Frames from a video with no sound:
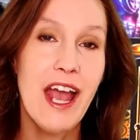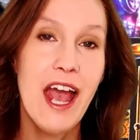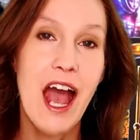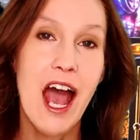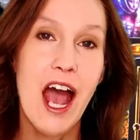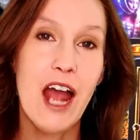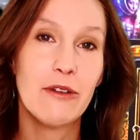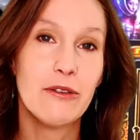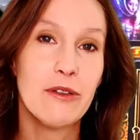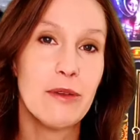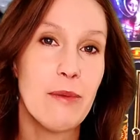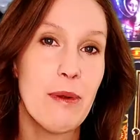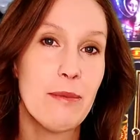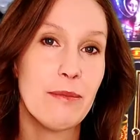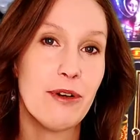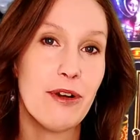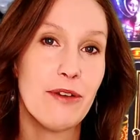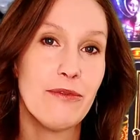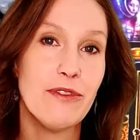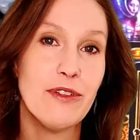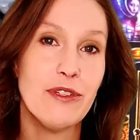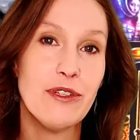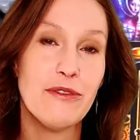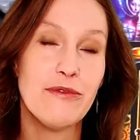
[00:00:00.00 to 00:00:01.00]
I remember if
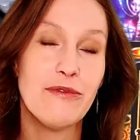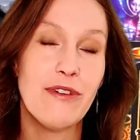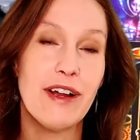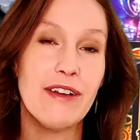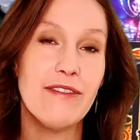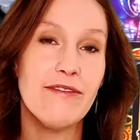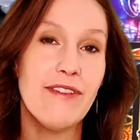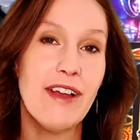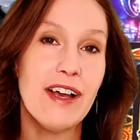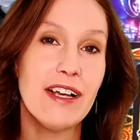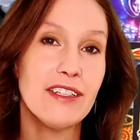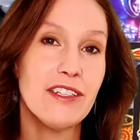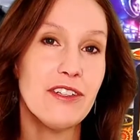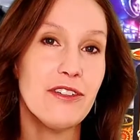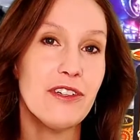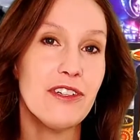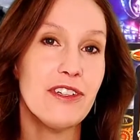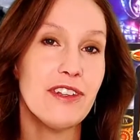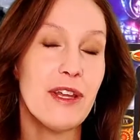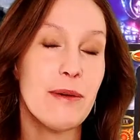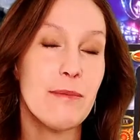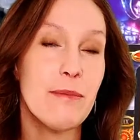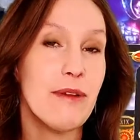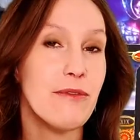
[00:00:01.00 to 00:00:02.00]
you do find value in
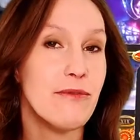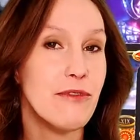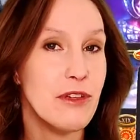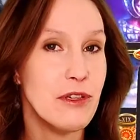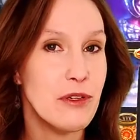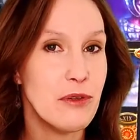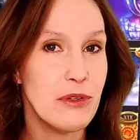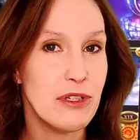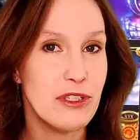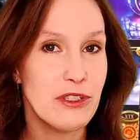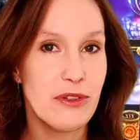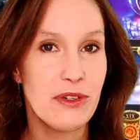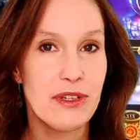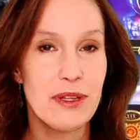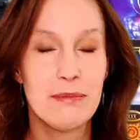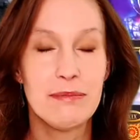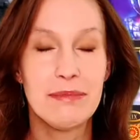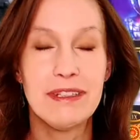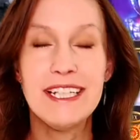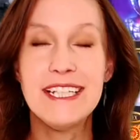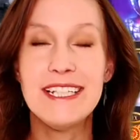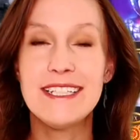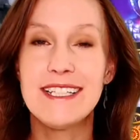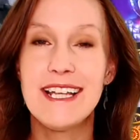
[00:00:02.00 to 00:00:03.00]
them, if you do enjoy them,
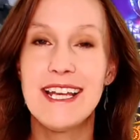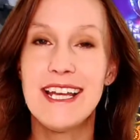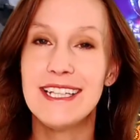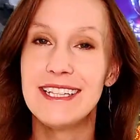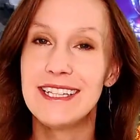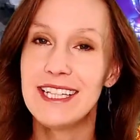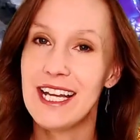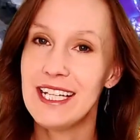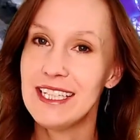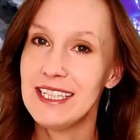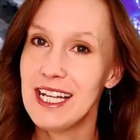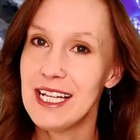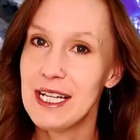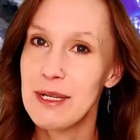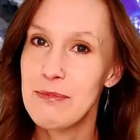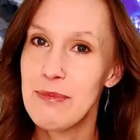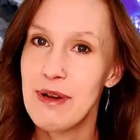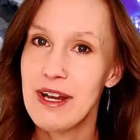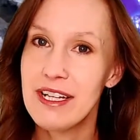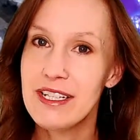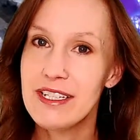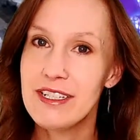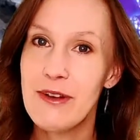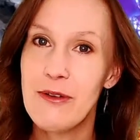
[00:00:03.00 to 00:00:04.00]
please hit that like
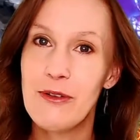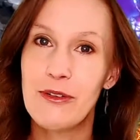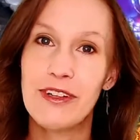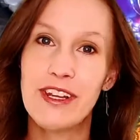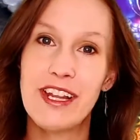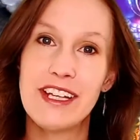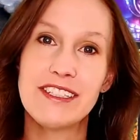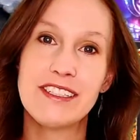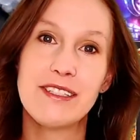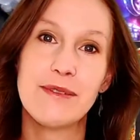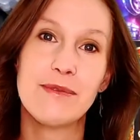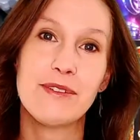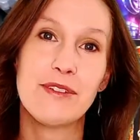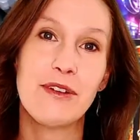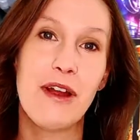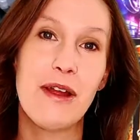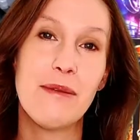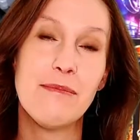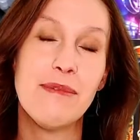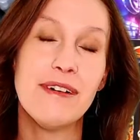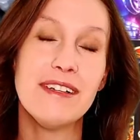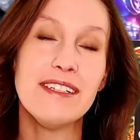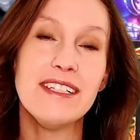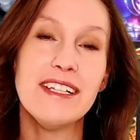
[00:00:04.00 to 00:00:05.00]
button or that
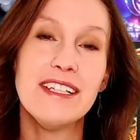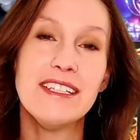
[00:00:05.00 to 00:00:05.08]
subscribe button.